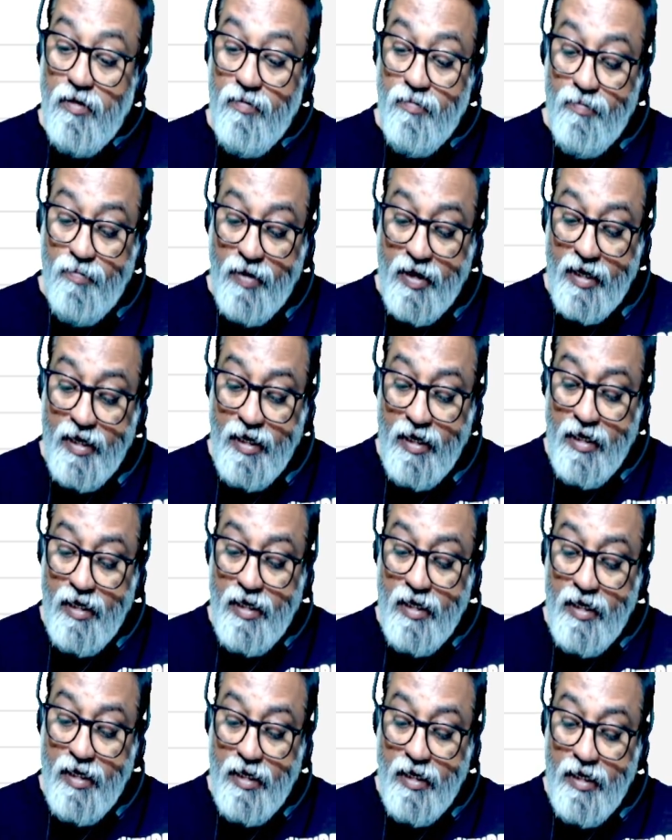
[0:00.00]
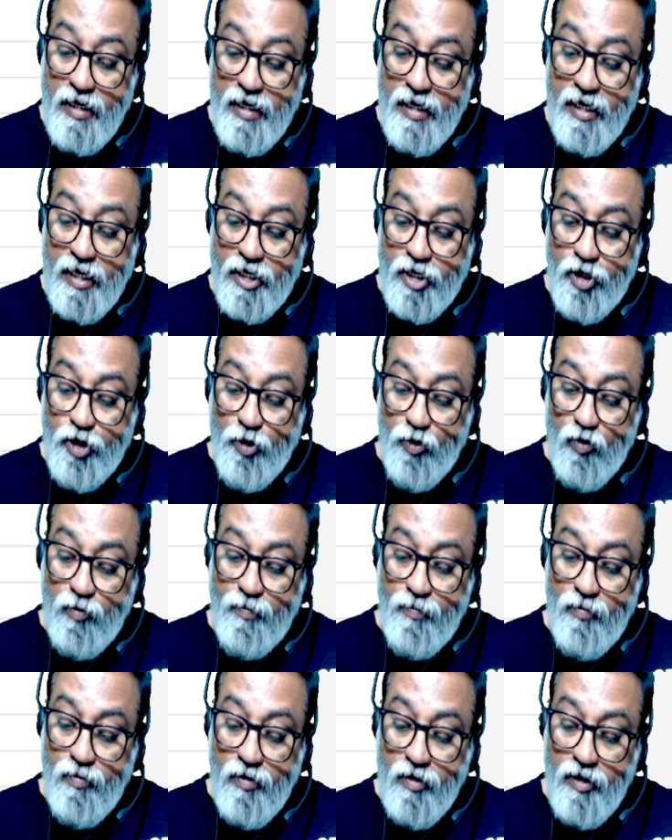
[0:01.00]
by a
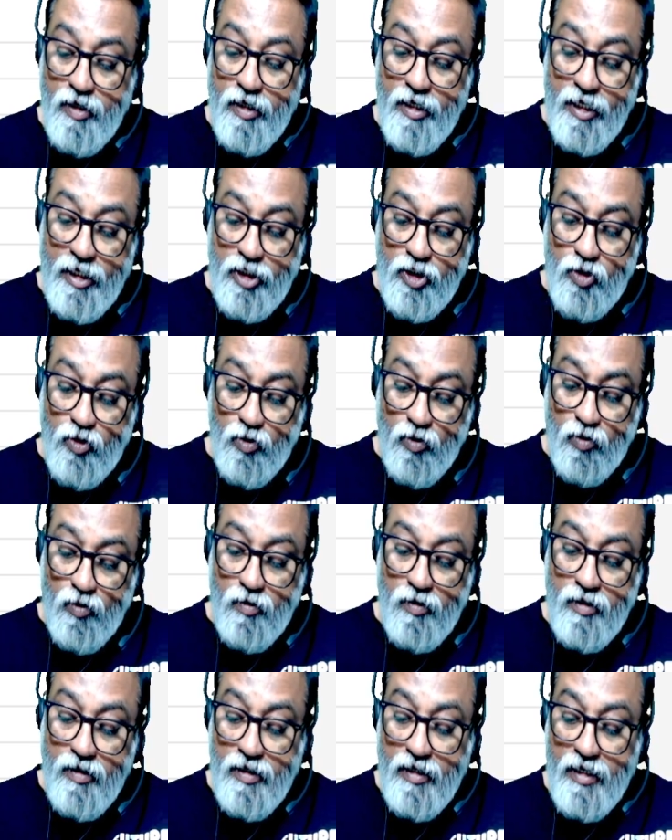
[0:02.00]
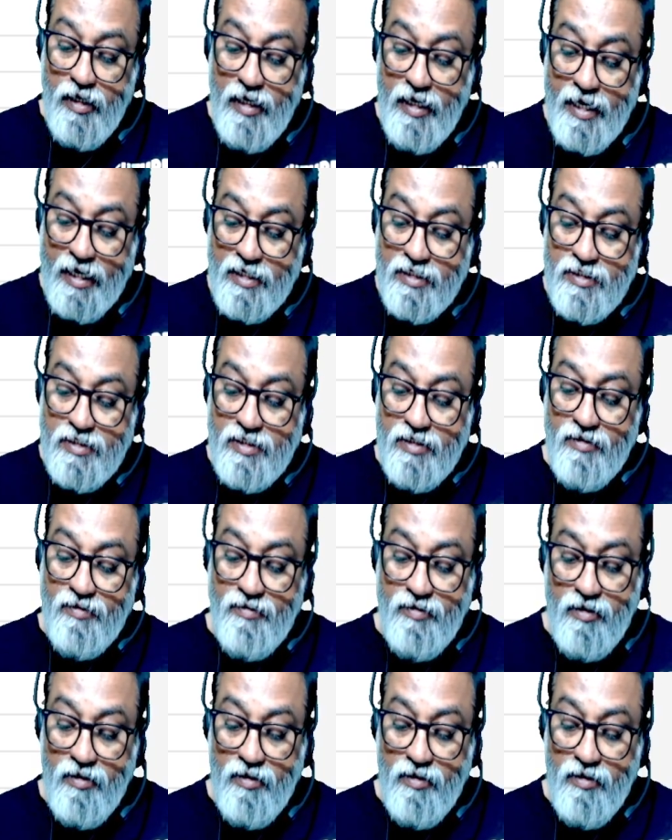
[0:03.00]
cube into x.